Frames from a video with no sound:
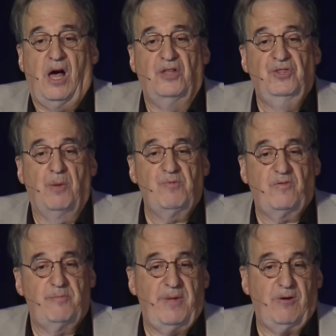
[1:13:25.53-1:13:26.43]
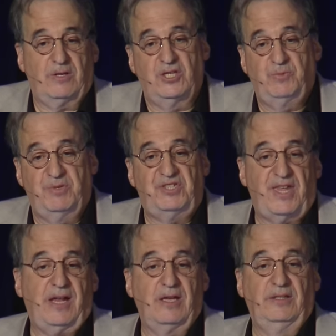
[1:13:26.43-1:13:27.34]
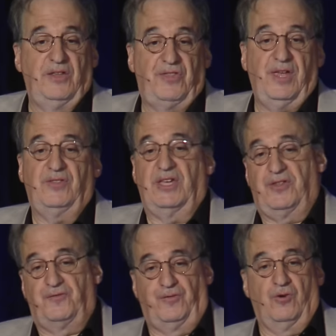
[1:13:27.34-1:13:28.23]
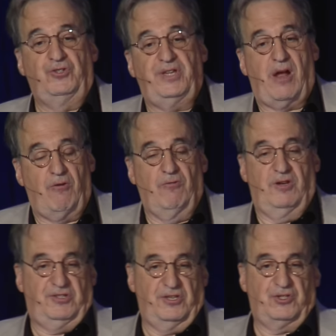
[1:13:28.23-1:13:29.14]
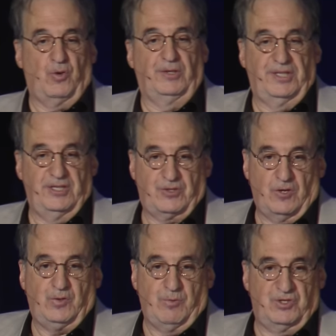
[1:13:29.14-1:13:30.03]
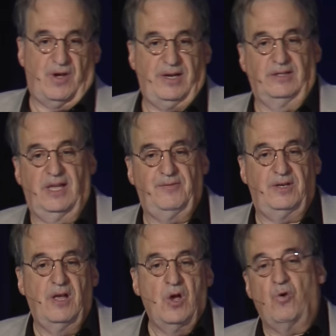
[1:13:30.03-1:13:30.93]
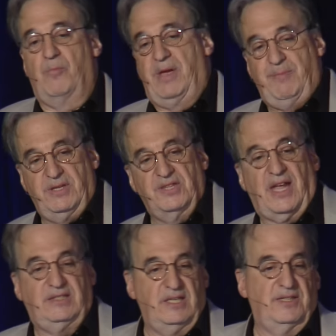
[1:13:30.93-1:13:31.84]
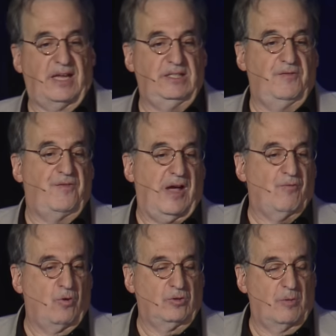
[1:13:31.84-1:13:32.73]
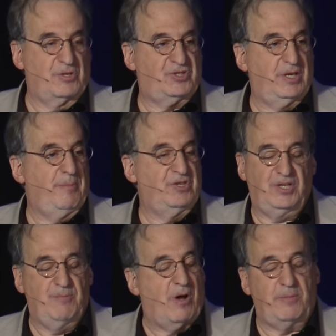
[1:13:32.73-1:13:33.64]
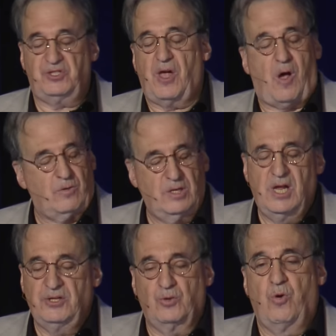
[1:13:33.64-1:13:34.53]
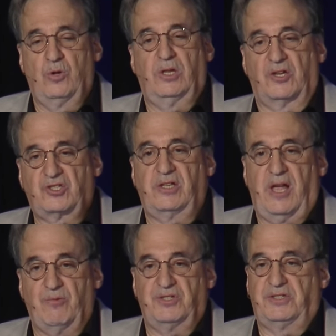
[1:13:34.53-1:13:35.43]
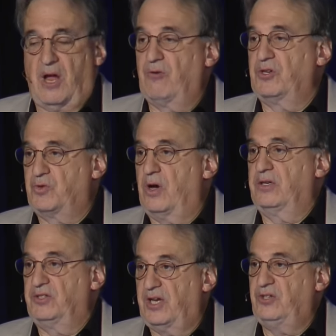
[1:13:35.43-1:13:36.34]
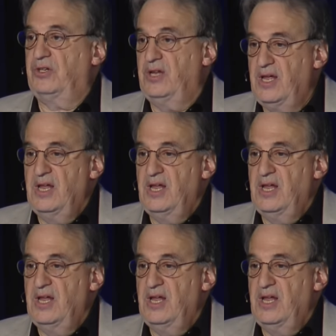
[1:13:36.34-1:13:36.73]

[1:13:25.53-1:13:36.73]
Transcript: a number of Americans mistakenly think that the first terrorist assault in this country was 9/11 or maybe the 1995 Oklahoma City bombings. No, the Ku Klux Klan was a terrorist organization.